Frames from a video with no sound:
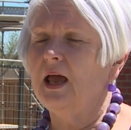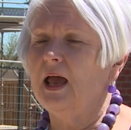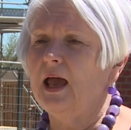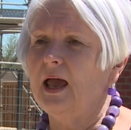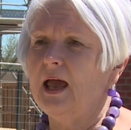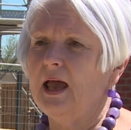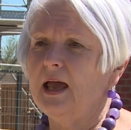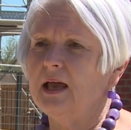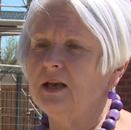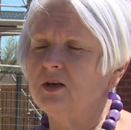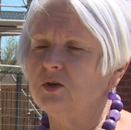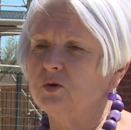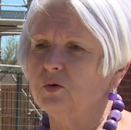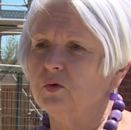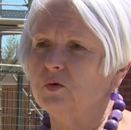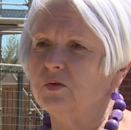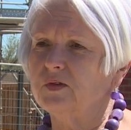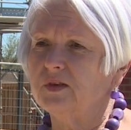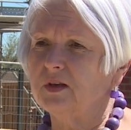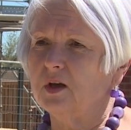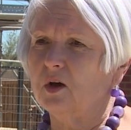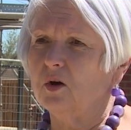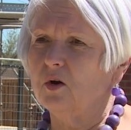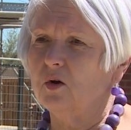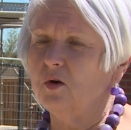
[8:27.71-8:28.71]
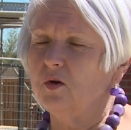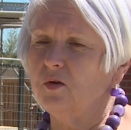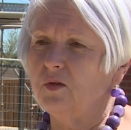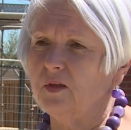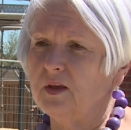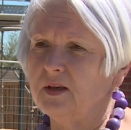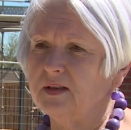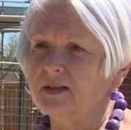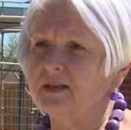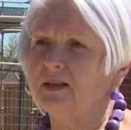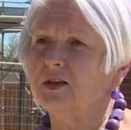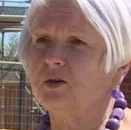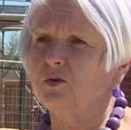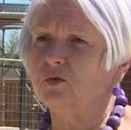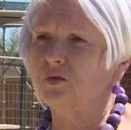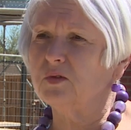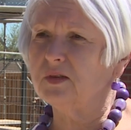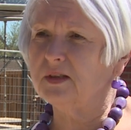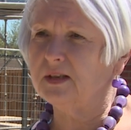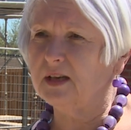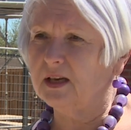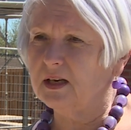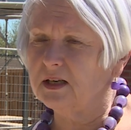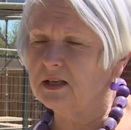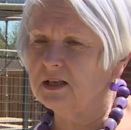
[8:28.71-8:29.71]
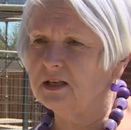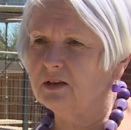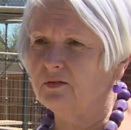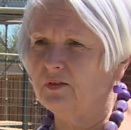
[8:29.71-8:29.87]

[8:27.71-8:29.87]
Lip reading: and also their skill set,